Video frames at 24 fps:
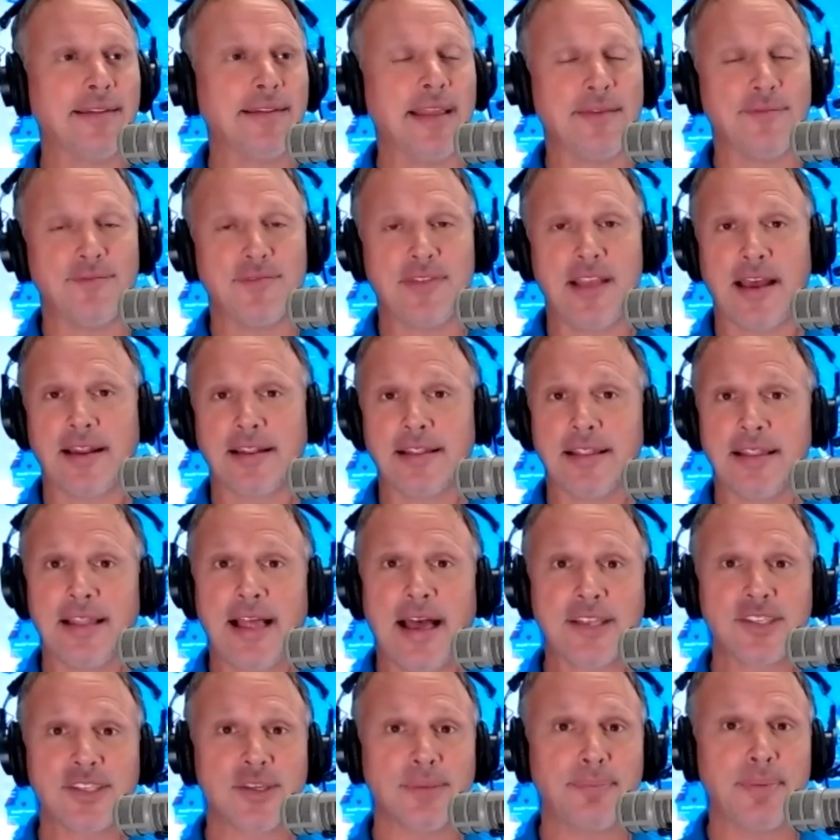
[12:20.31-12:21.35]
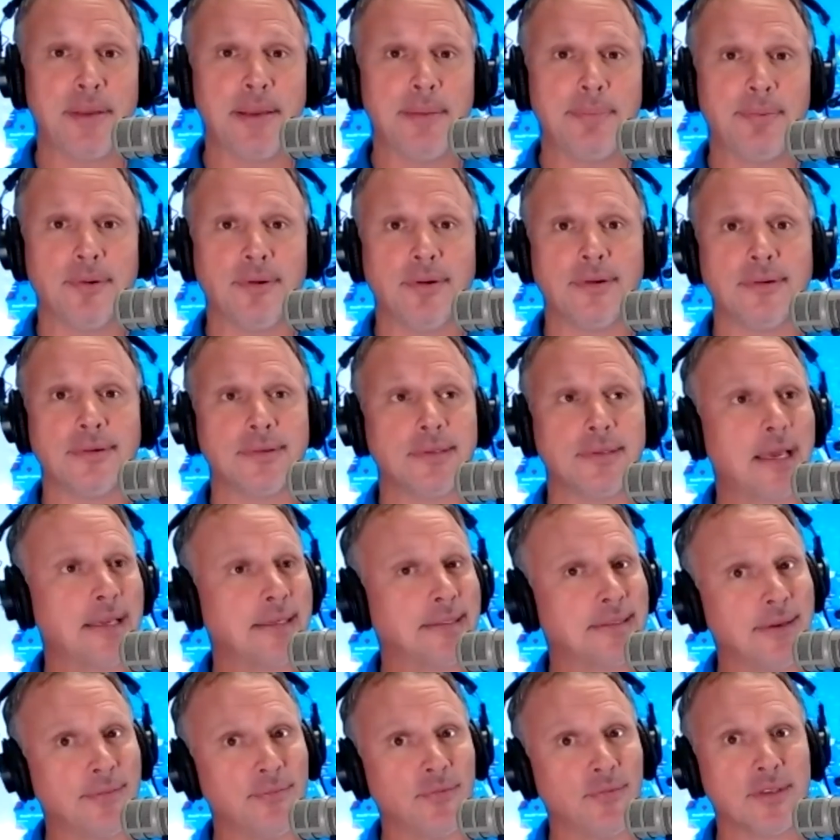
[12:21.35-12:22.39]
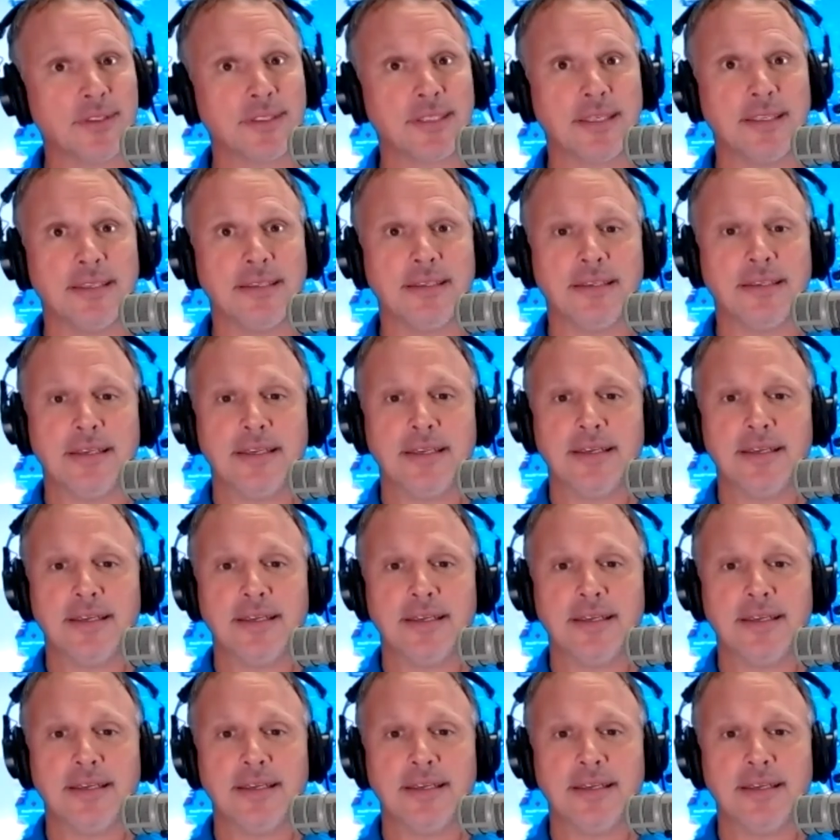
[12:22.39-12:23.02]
They've got lots of people, a lot different than,